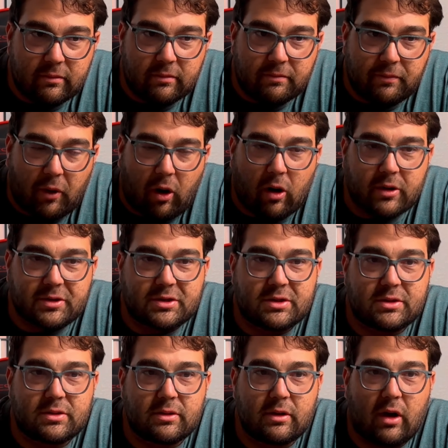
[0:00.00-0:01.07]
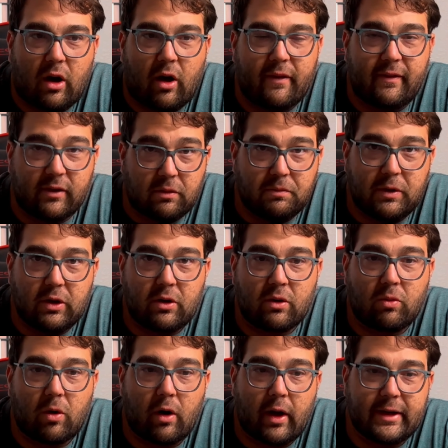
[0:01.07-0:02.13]
parts on the computer
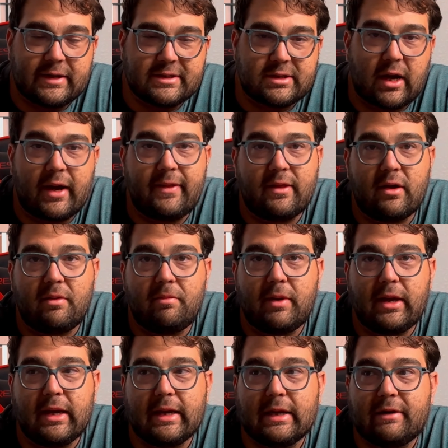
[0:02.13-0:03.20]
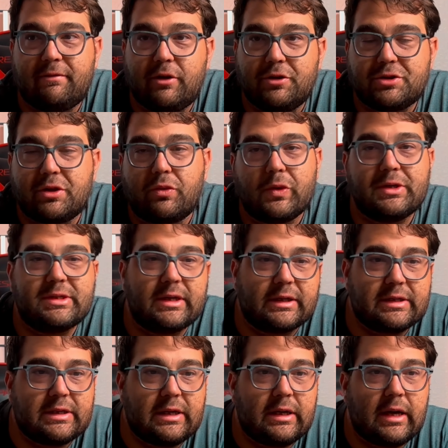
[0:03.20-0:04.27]
where I designed them in Fusion
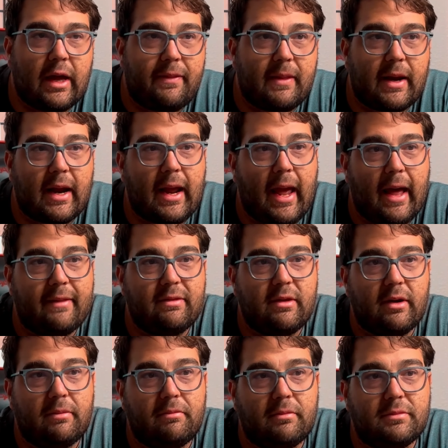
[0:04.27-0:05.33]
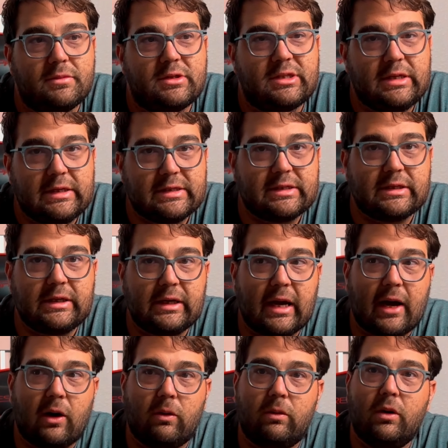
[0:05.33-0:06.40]
360, and then I had them CNC'd
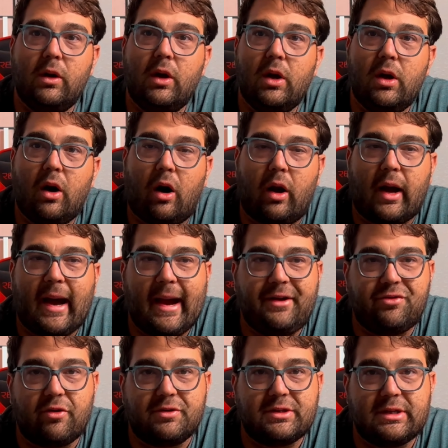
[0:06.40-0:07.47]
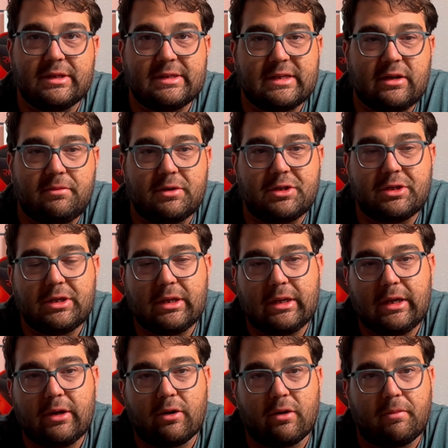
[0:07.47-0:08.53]
out on a Hydro CNC machine
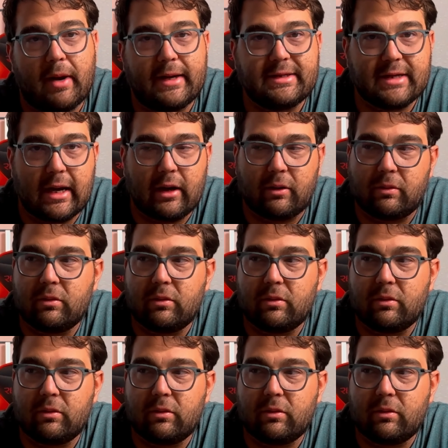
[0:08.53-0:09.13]
here in my town.